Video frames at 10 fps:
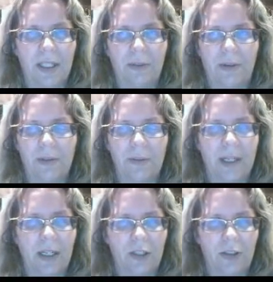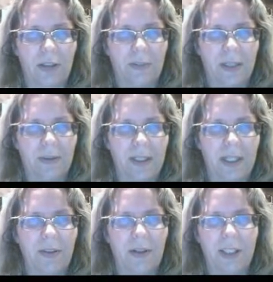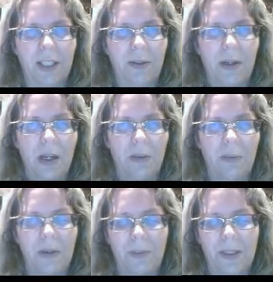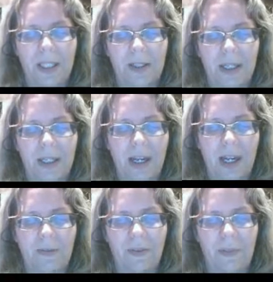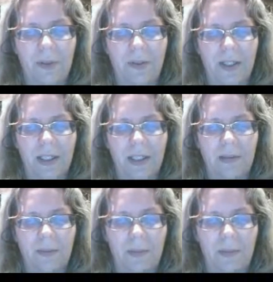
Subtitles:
So I was making sure something was down there. So we're going to pretend like I have a movie.